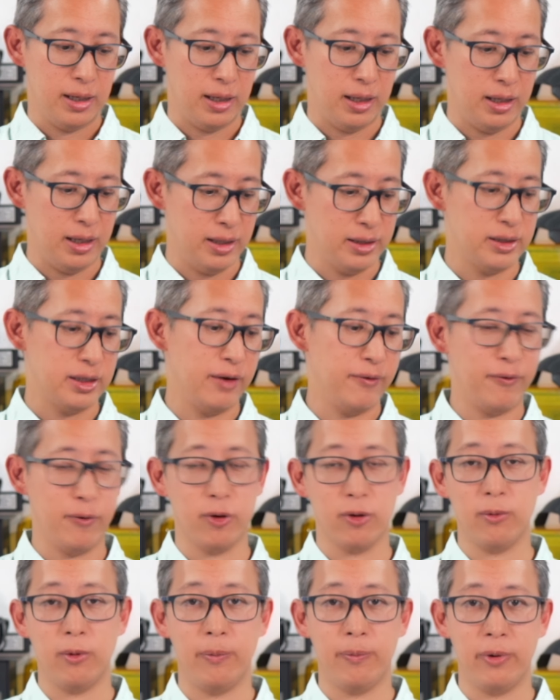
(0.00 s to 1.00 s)
it is an
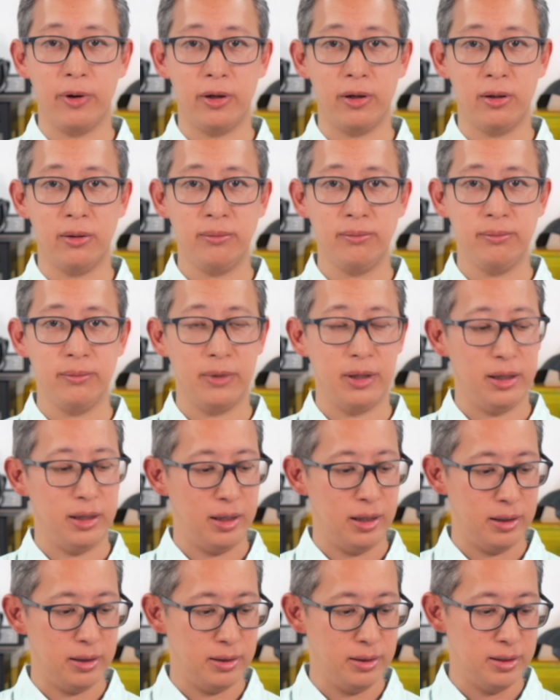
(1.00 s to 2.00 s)
affordable printer,
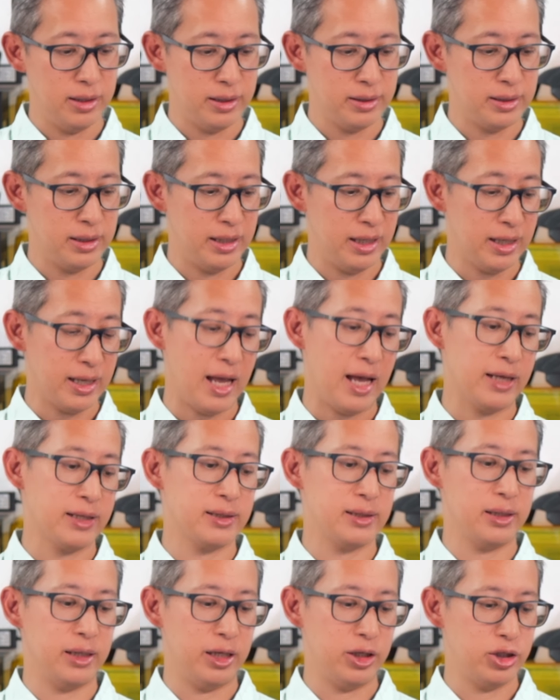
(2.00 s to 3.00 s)
it does an
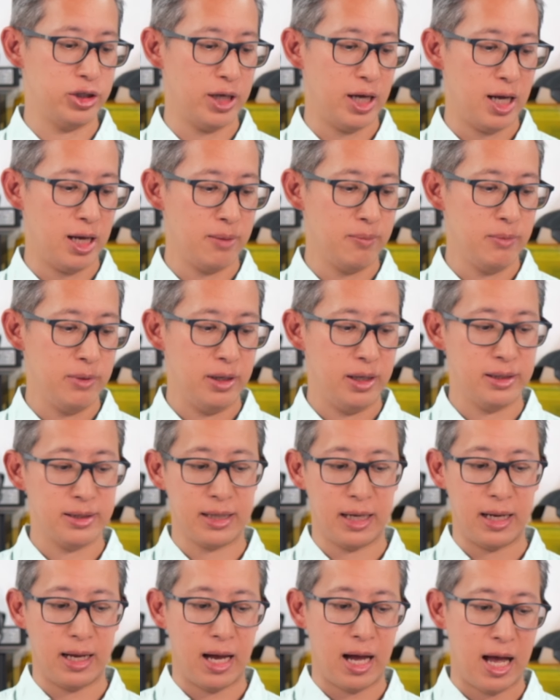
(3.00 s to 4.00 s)
excellent job, it's
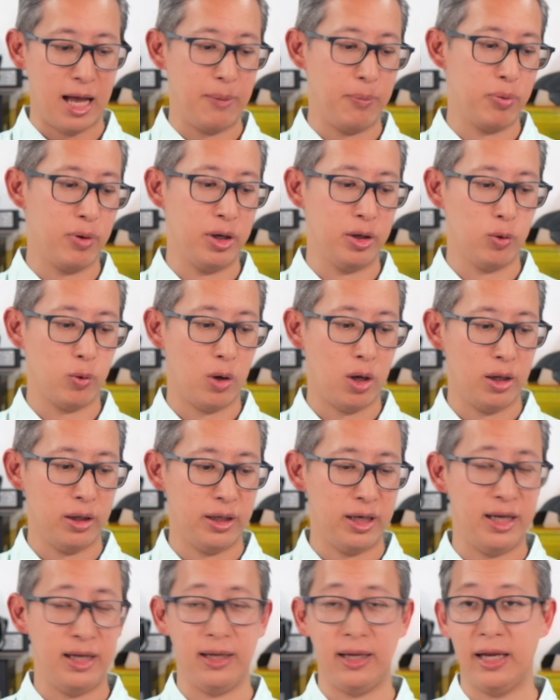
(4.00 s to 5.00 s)
got high print
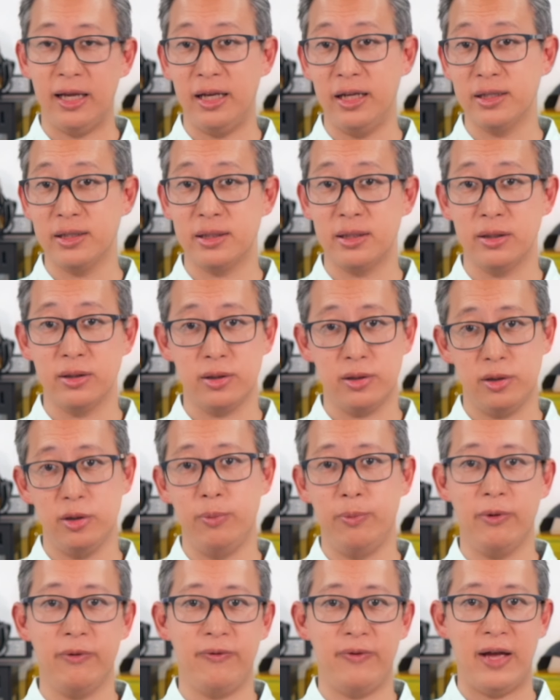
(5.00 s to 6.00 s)
quality, and it's
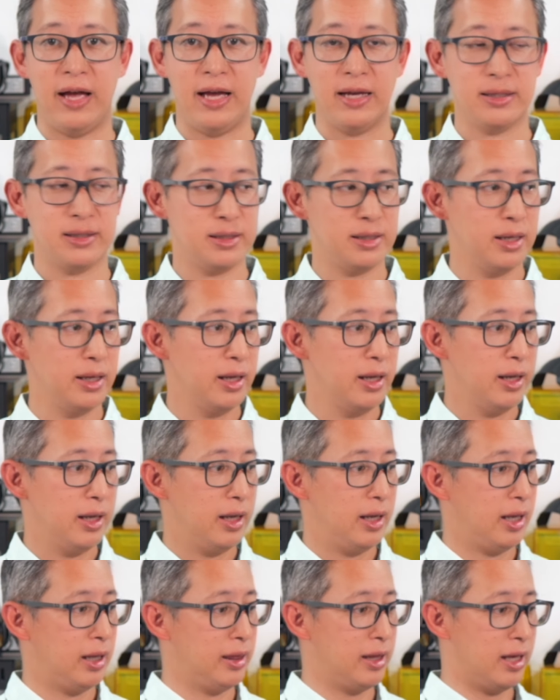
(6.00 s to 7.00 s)
super fast.
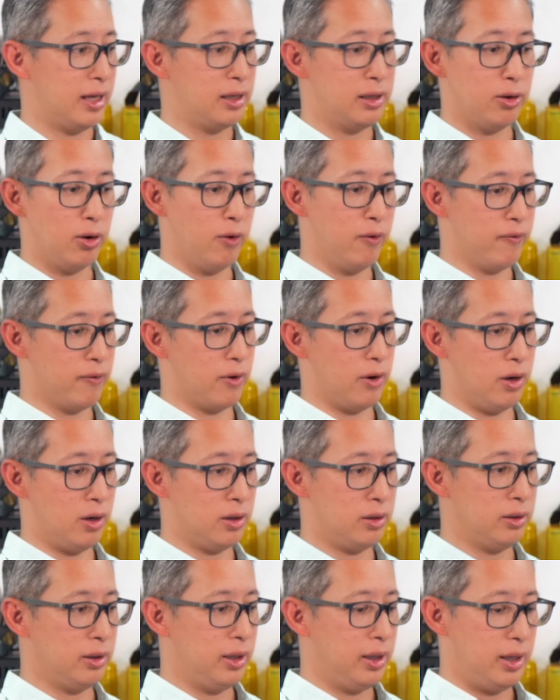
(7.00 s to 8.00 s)
And then
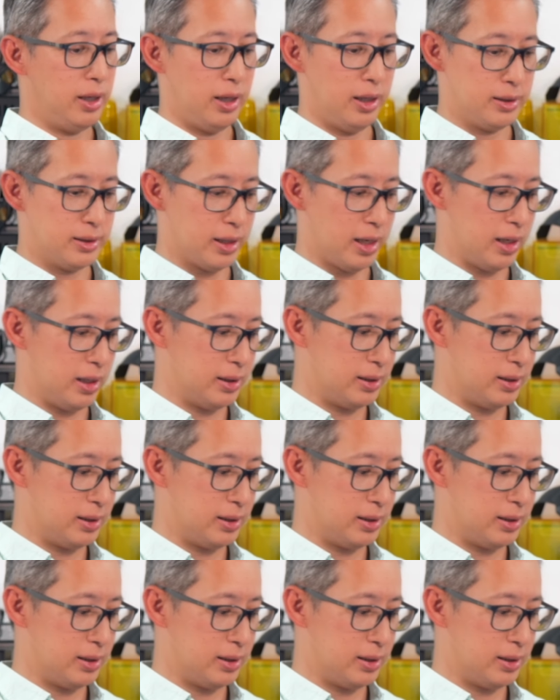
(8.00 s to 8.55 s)
overall, it's got a